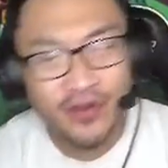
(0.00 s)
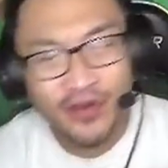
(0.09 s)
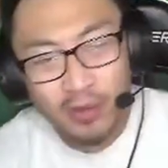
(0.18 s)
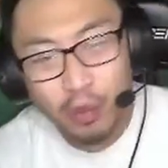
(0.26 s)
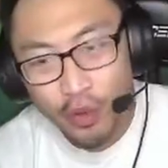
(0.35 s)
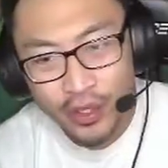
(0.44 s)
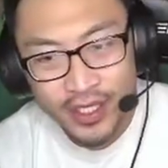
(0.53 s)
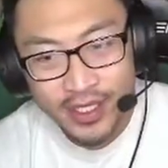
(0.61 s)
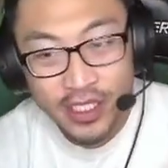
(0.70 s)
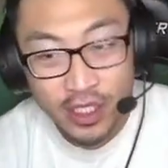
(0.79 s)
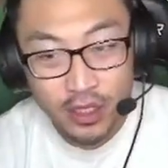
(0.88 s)
important to do
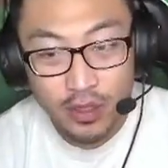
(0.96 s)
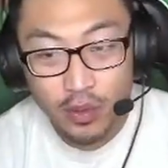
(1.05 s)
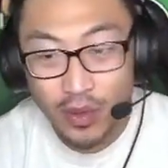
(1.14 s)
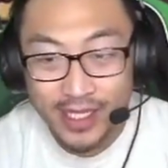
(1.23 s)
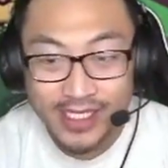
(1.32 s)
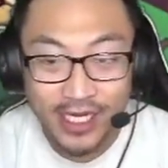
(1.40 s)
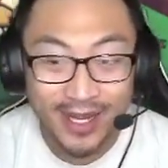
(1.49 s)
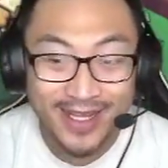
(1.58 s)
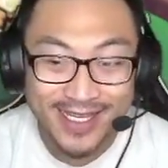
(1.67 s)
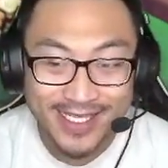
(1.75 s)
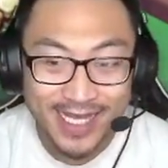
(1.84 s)
your quests here on the
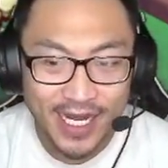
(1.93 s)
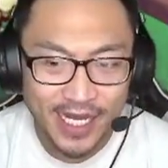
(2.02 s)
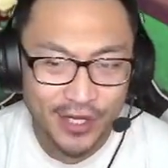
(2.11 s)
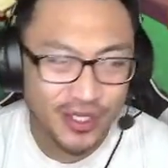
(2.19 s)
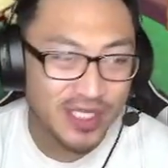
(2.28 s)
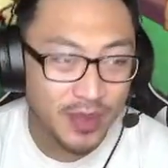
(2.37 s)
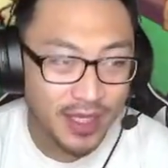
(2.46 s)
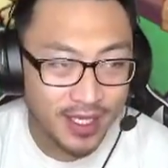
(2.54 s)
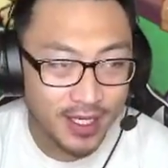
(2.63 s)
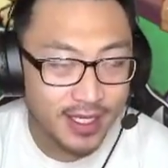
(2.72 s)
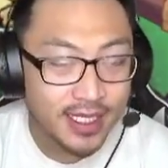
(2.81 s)
side here is
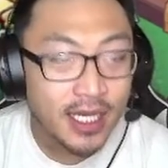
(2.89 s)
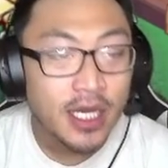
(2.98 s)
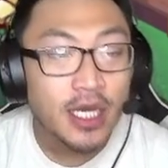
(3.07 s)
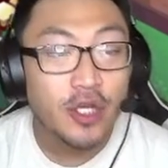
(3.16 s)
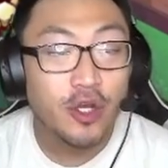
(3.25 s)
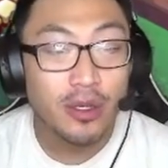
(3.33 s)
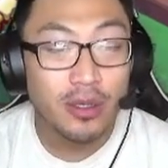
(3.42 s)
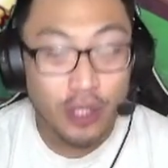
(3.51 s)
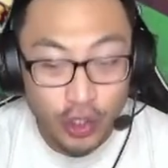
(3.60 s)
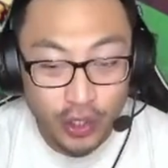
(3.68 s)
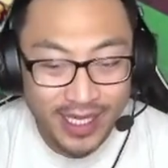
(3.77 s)
because your cookie